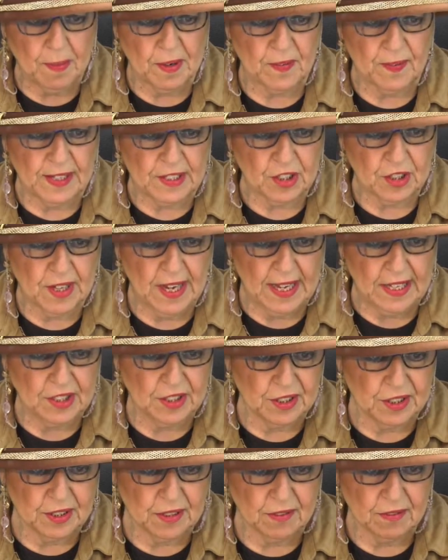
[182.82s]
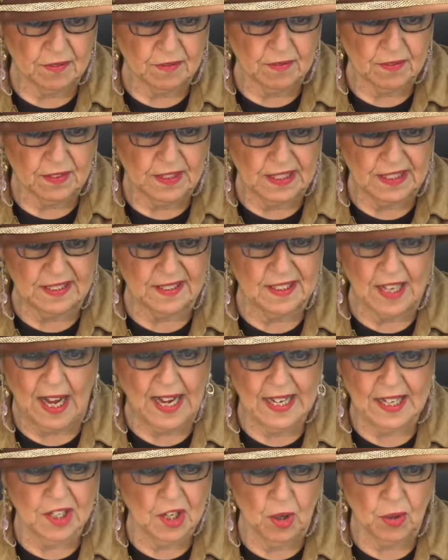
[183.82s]
of Education didn't
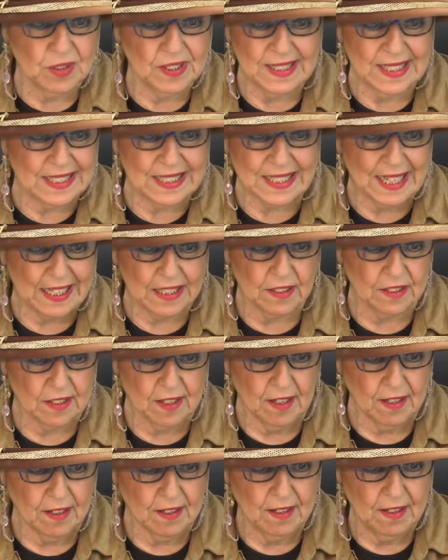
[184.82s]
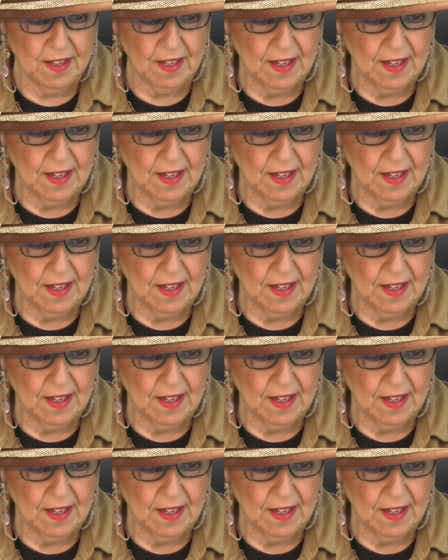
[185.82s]
diagnose dyslexia